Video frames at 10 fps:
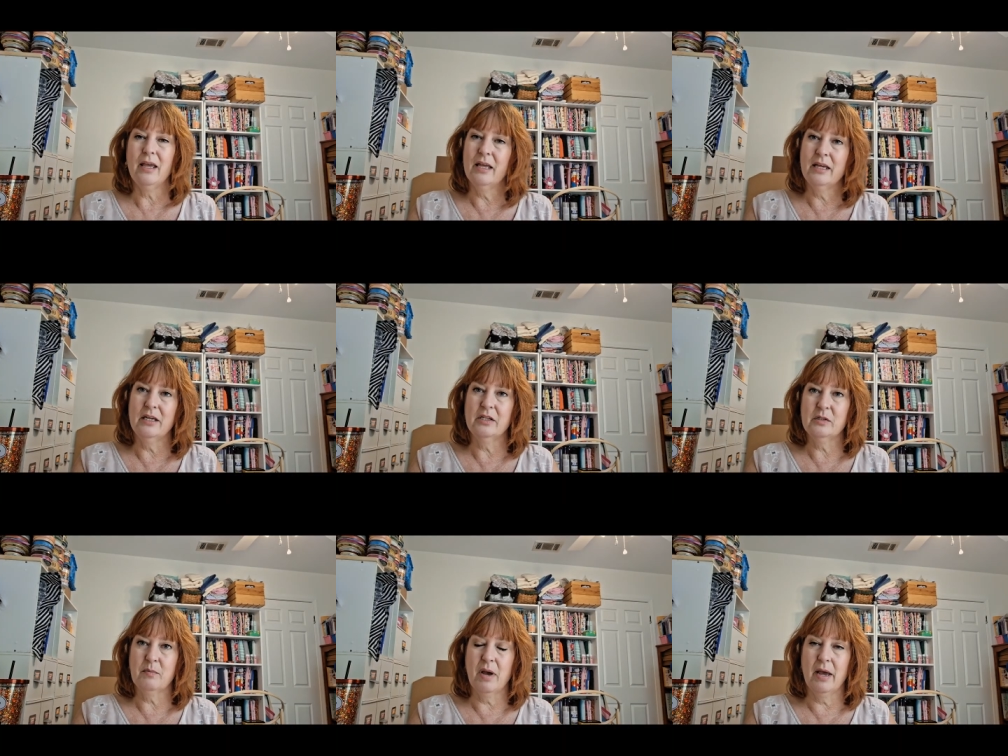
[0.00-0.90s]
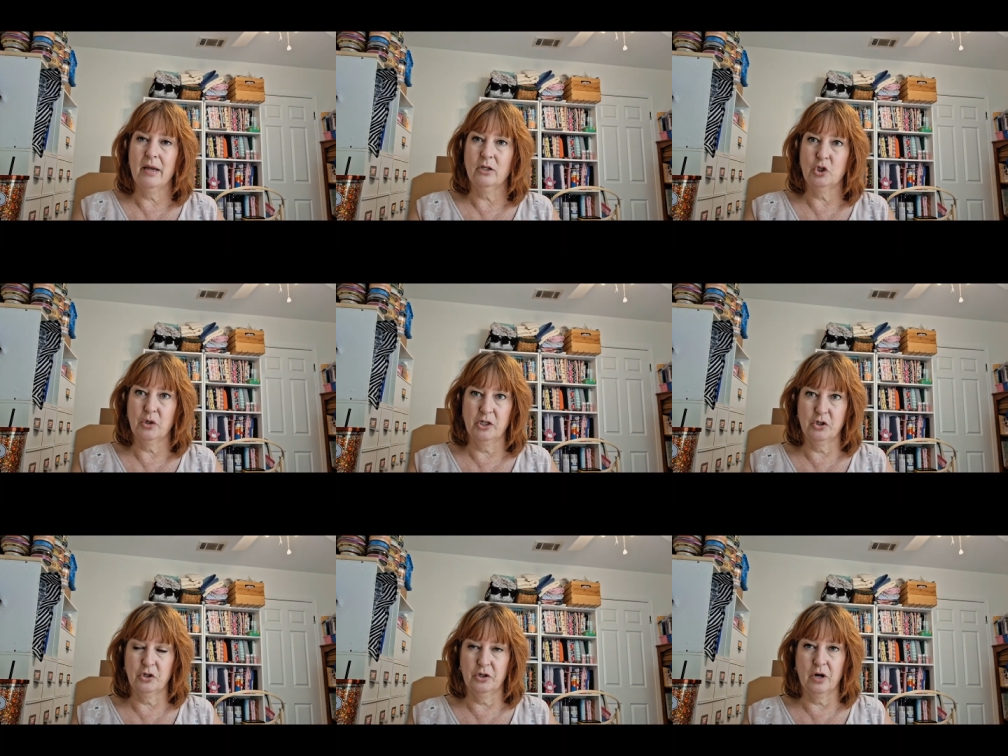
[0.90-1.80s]
it is my
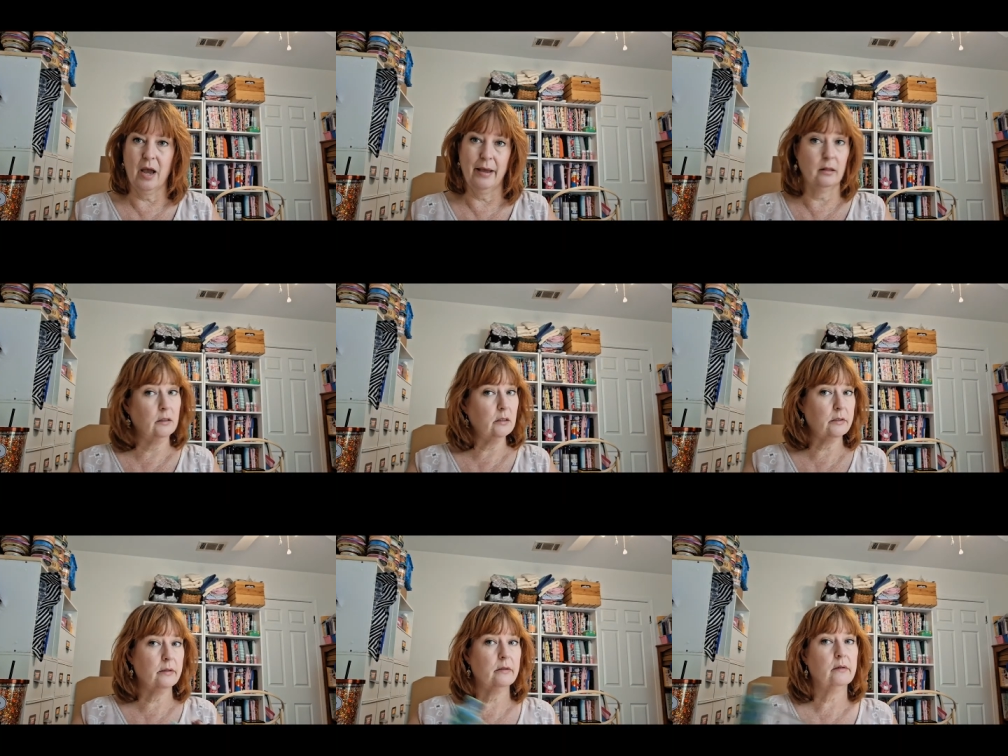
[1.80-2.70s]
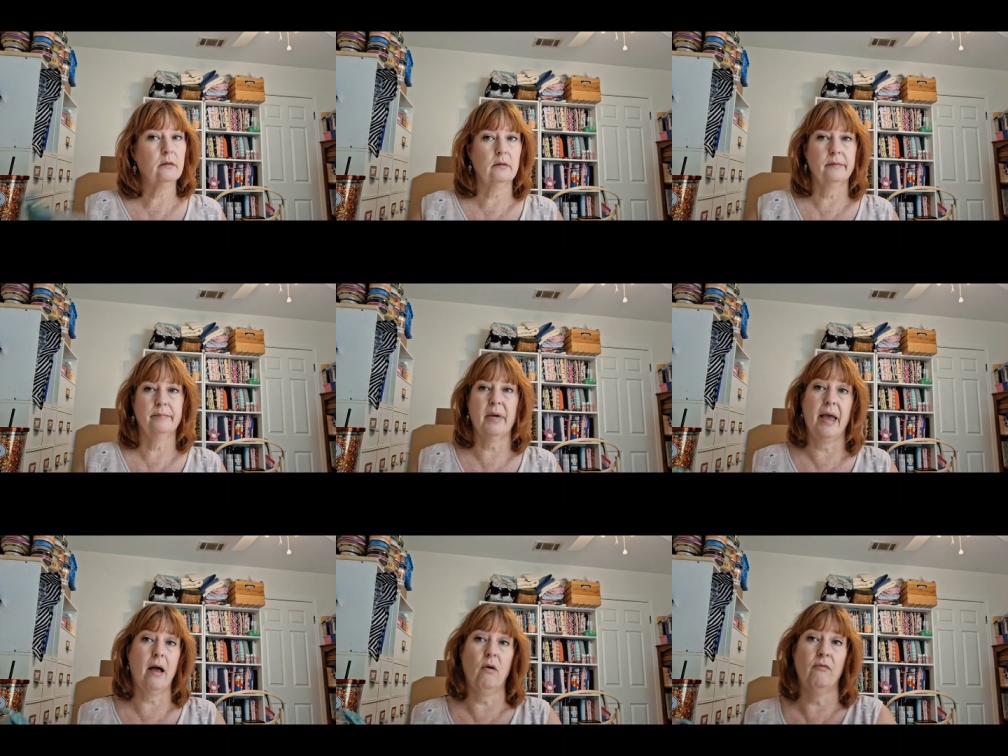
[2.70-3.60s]
Treasure Island
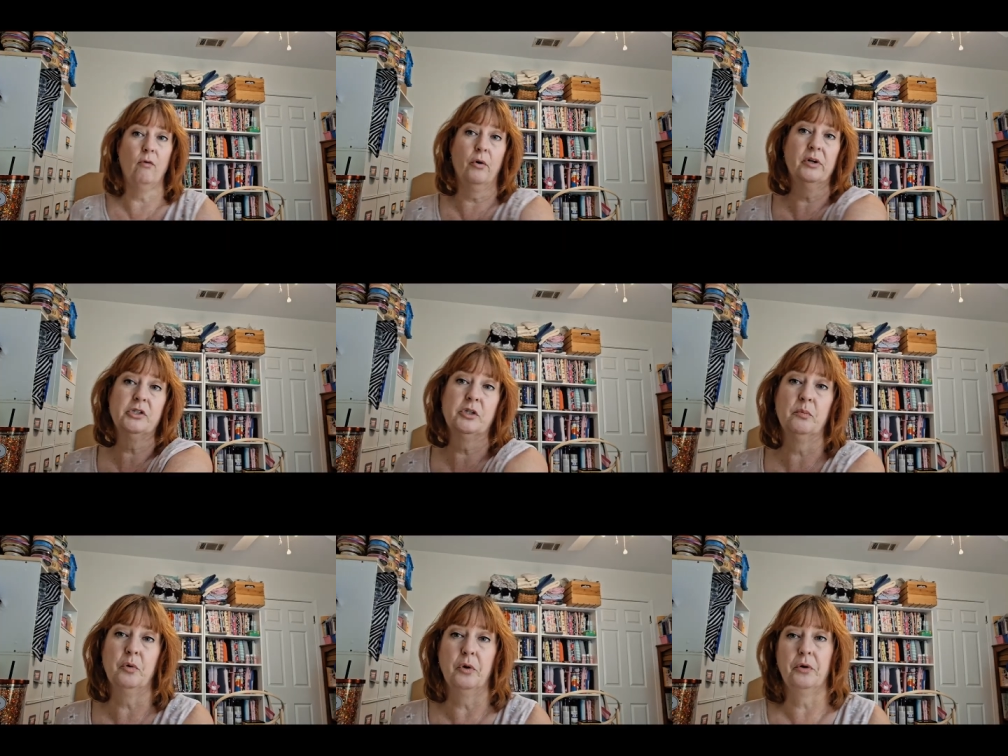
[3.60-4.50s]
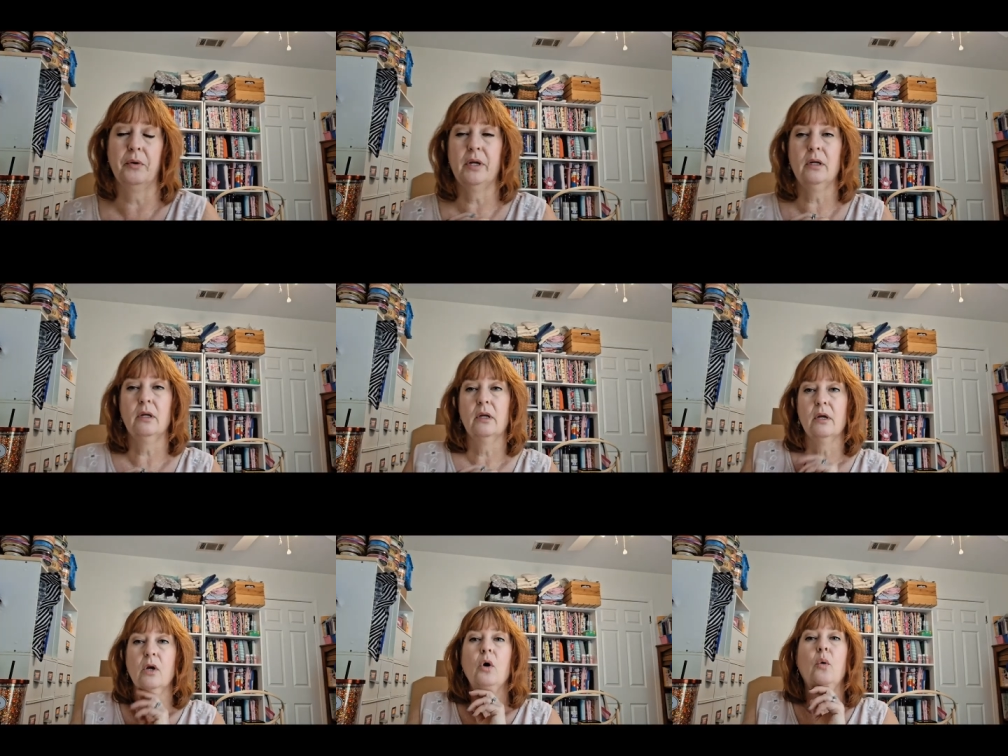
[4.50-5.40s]
by Al Forrest Embroidery.
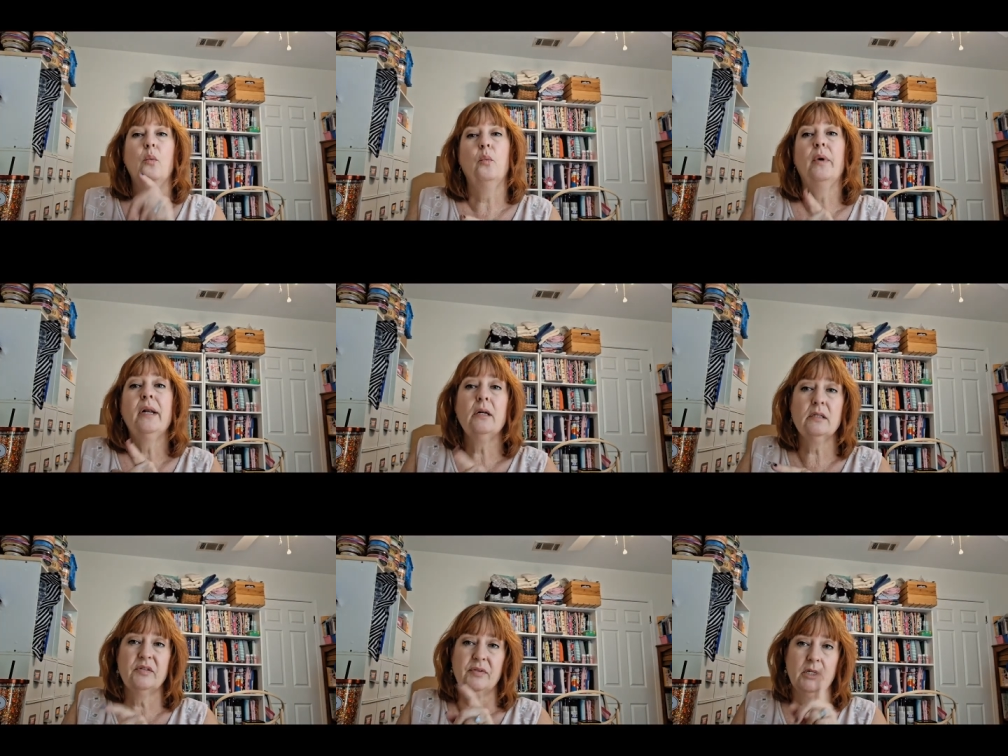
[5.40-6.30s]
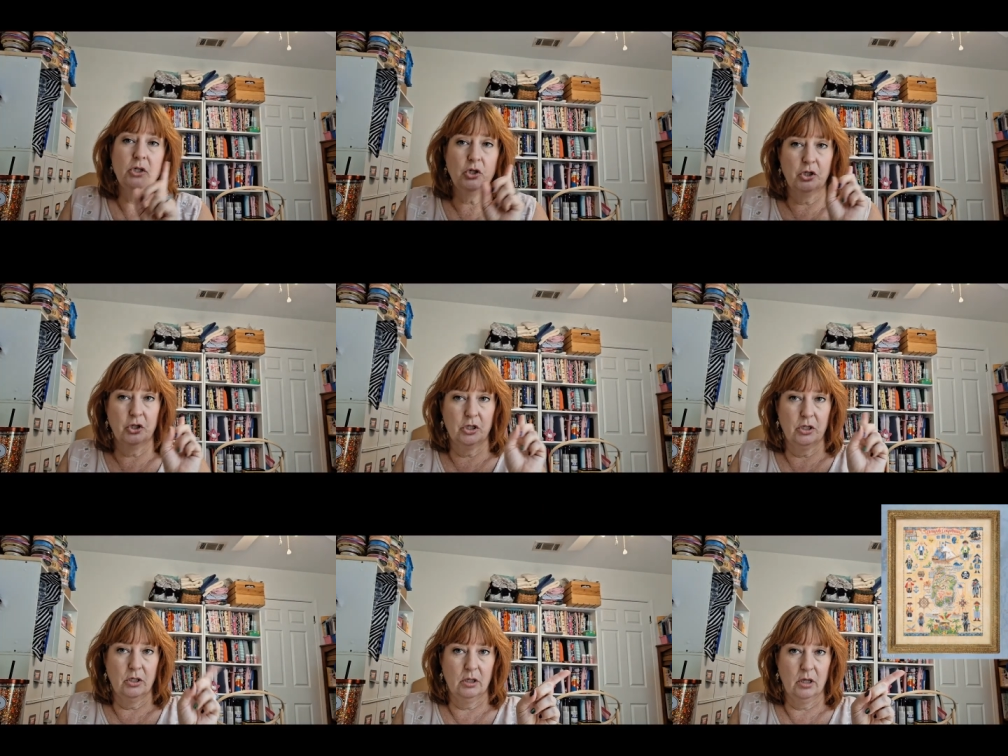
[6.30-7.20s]
When it is
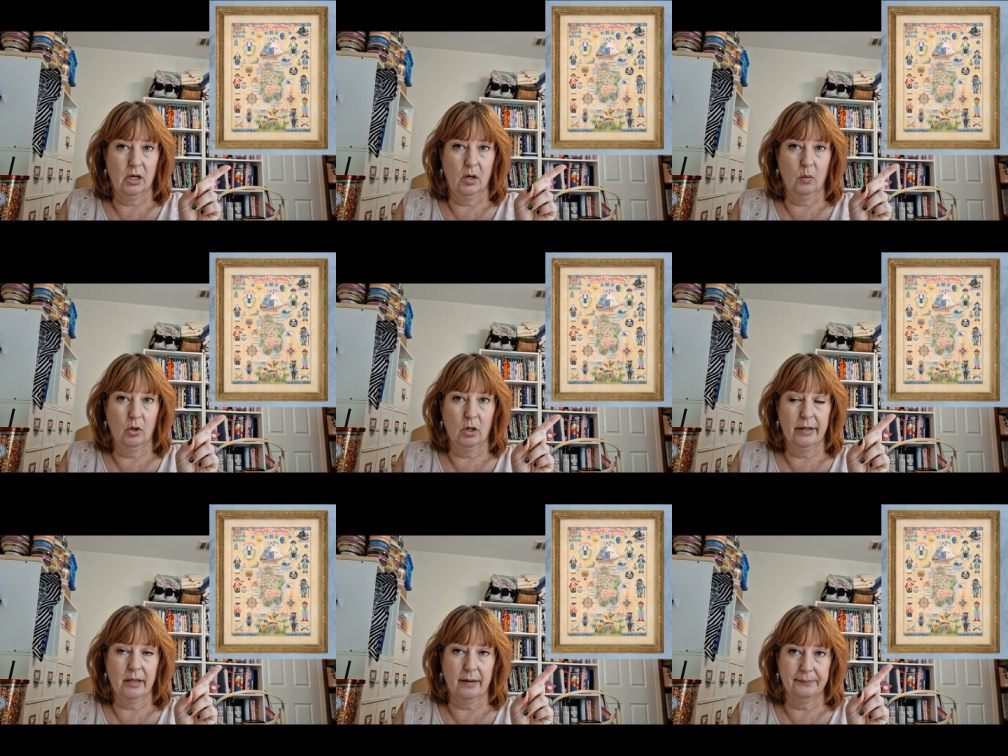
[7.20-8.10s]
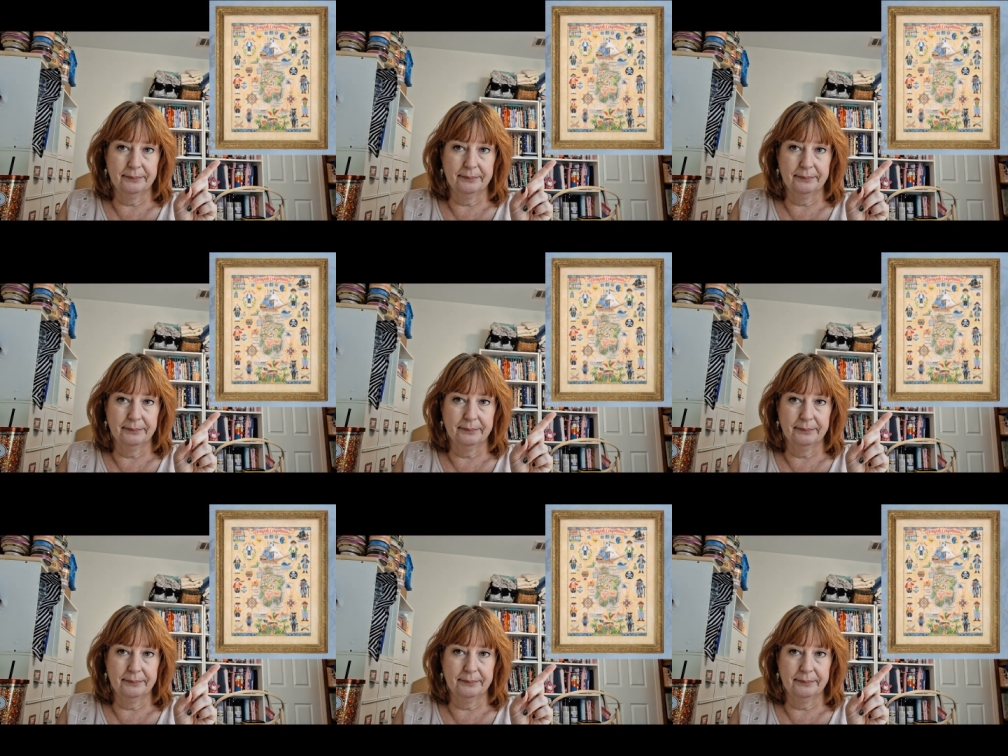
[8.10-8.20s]
finished, it will look like that.